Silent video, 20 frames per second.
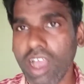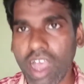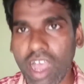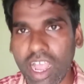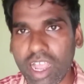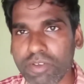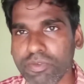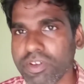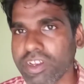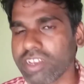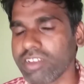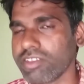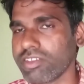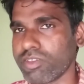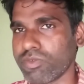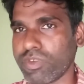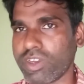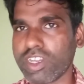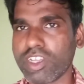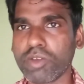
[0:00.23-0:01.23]
Hi friends,
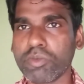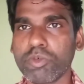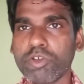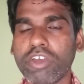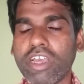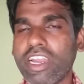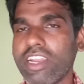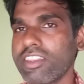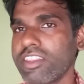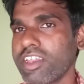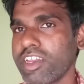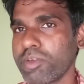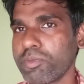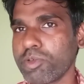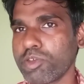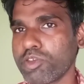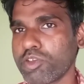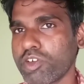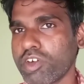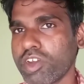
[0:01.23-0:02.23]
welcome to another
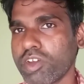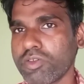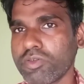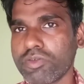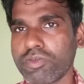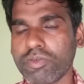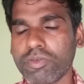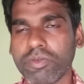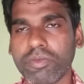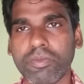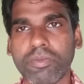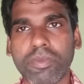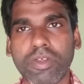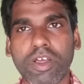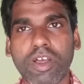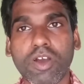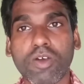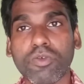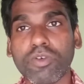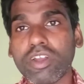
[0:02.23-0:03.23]
episode of
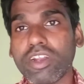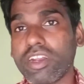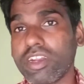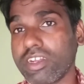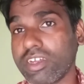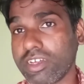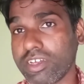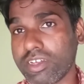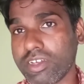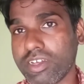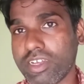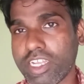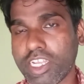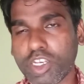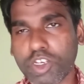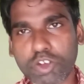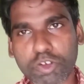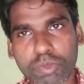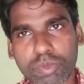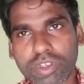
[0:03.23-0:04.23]
our
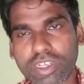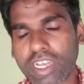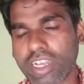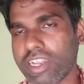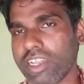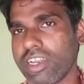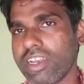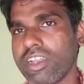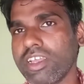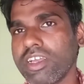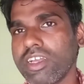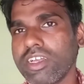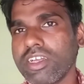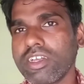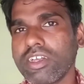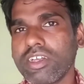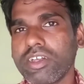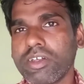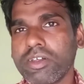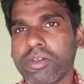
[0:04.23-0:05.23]
YouTube channel.
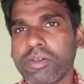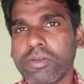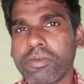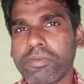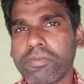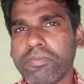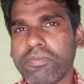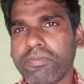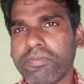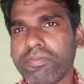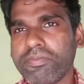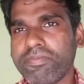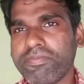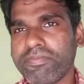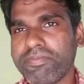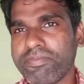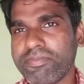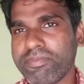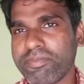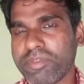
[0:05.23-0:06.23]

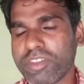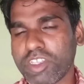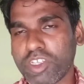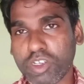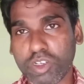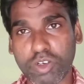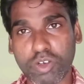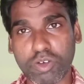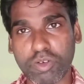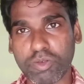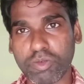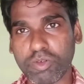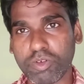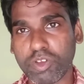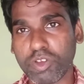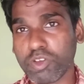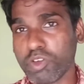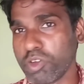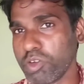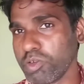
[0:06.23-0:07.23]
Mm,
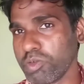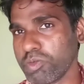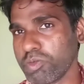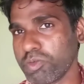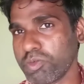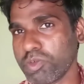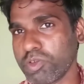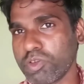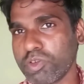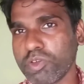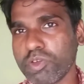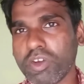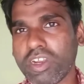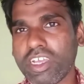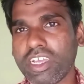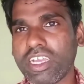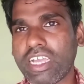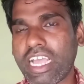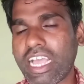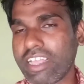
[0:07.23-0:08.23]

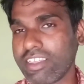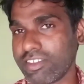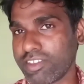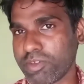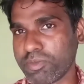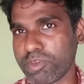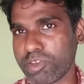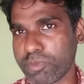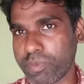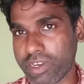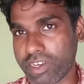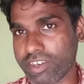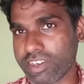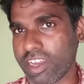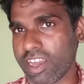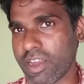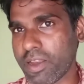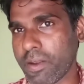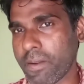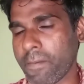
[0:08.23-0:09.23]
Today has some
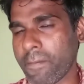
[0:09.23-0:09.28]
special.